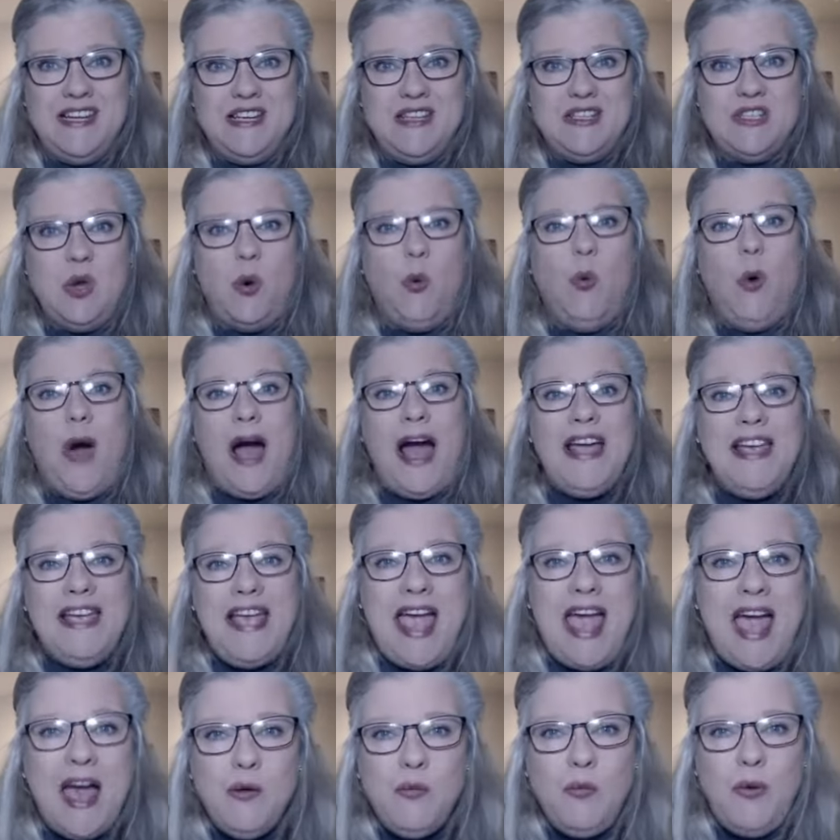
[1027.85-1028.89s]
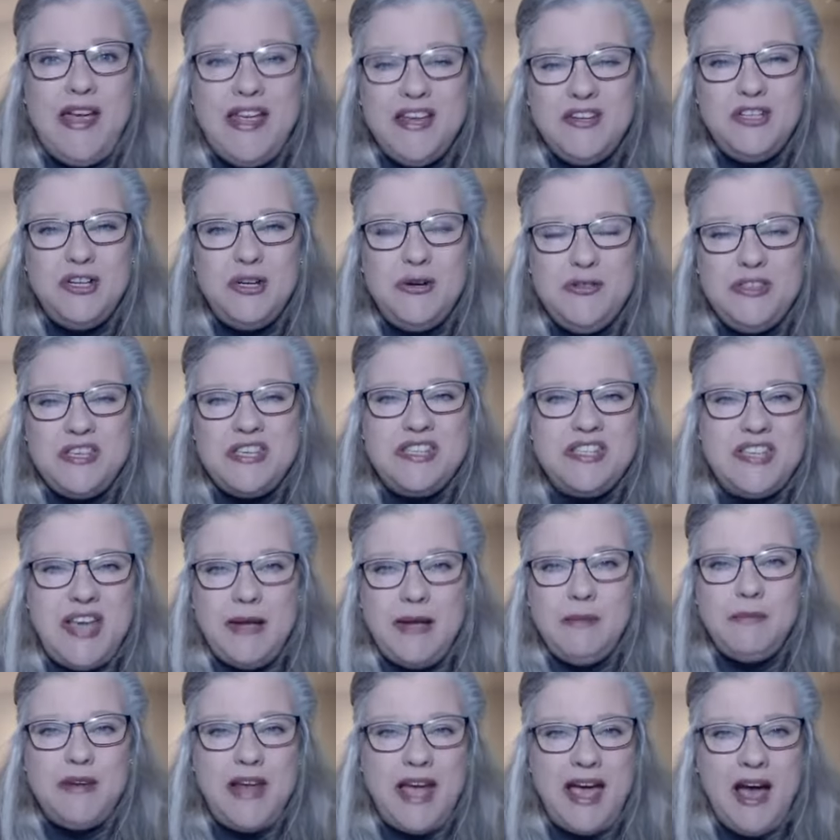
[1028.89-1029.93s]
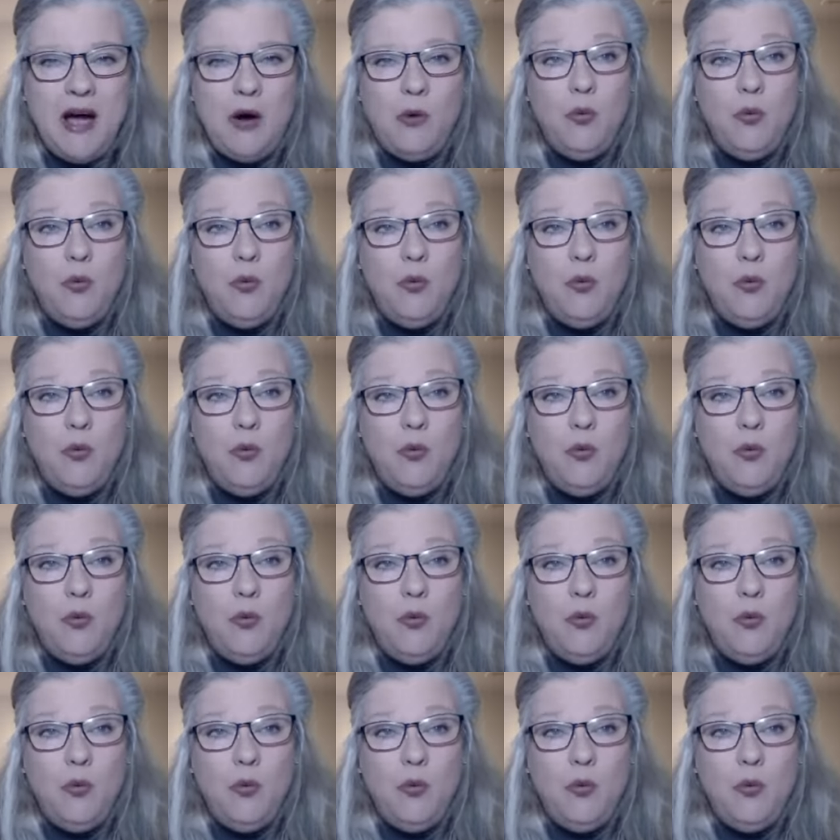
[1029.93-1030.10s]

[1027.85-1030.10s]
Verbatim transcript: So why can't we do the same now?